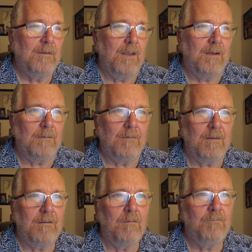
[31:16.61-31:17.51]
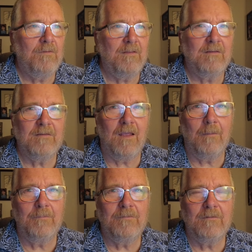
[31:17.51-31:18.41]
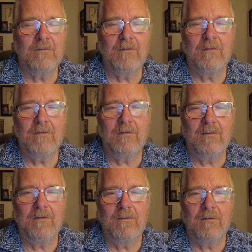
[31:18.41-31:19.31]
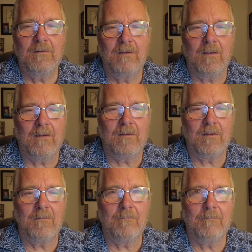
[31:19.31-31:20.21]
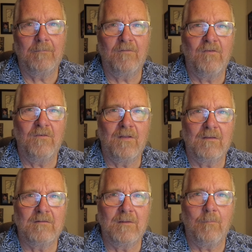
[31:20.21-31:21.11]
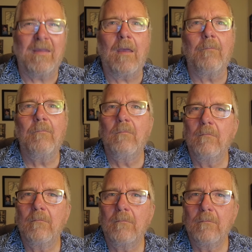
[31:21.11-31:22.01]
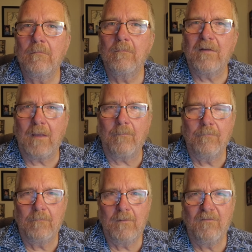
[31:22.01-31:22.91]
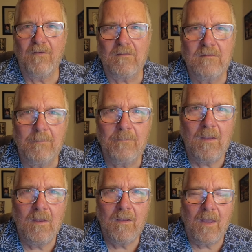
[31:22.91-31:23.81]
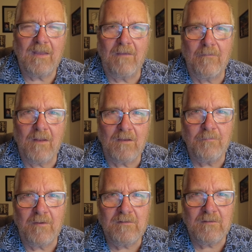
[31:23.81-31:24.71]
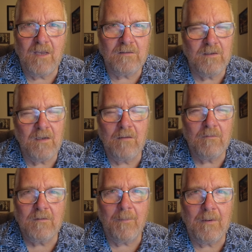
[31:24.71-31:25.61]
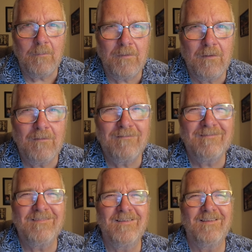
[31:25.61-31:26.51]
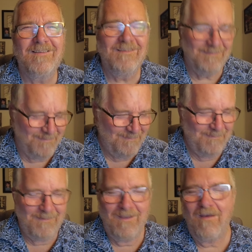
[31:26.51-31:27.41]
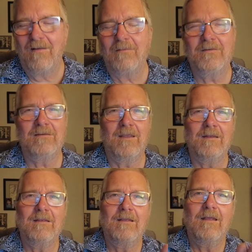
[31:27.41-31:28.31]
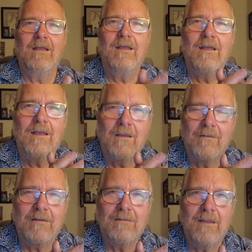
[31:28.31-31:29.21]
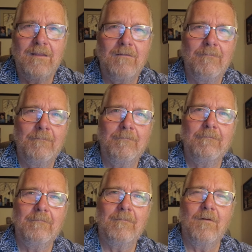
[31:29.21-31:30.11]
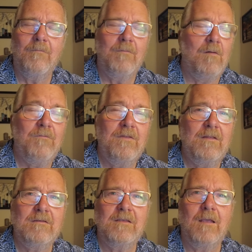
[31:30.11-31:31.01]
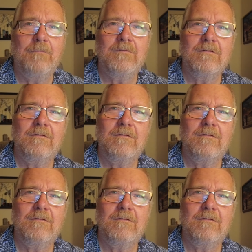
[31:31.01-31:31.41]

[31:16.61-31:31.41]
Anyway, hopefully this helps. And if you fell asleep, wake up. Wake up. You fell asleep. I gave a nice presentation here. What's the matter with you? All right, I'm just kidding. All right, thank you. Hopefully this helps.